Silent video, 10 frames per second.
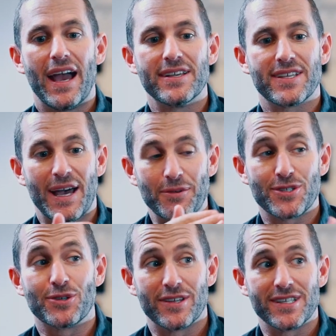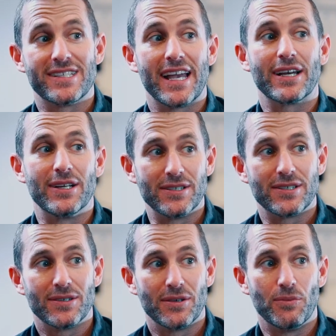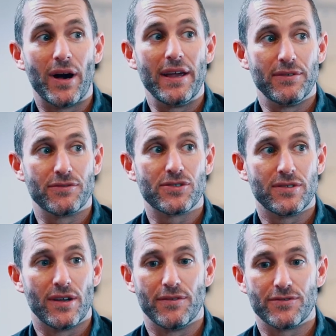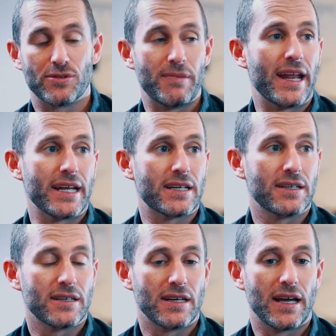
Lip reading: So that was sort of the second wave of dramatic